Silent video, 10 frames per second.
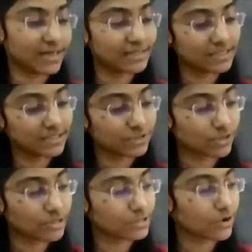and this is
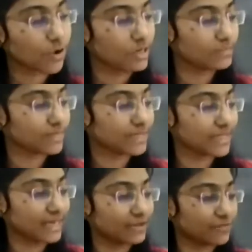also all-in-one
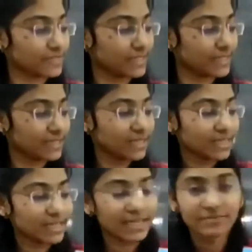kind of a thing.
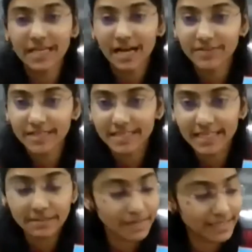Here we have a
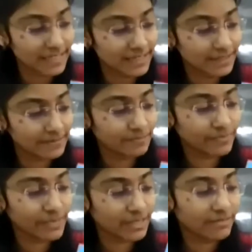read button.
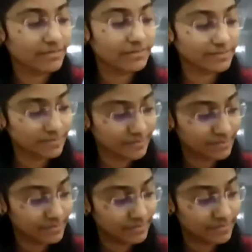
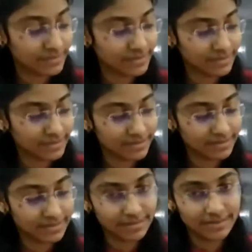A,
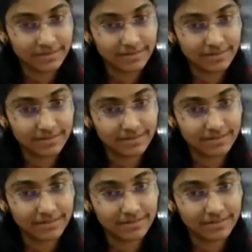B,
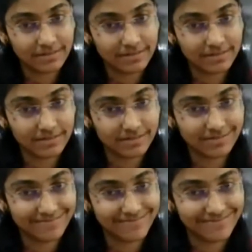C,
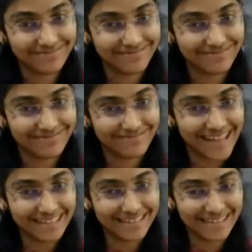D.
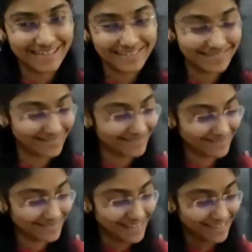Nice, na?
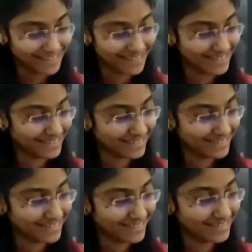E, yes.
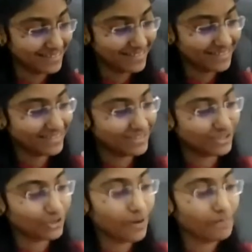F.
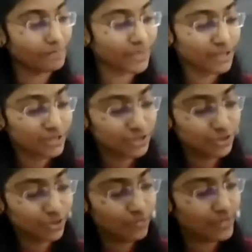Stop.
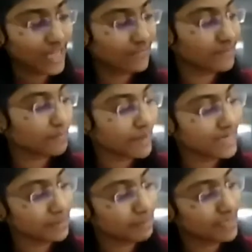So we have
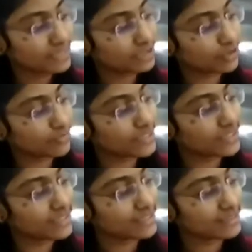many pages over
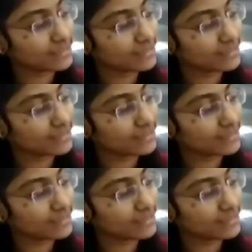here.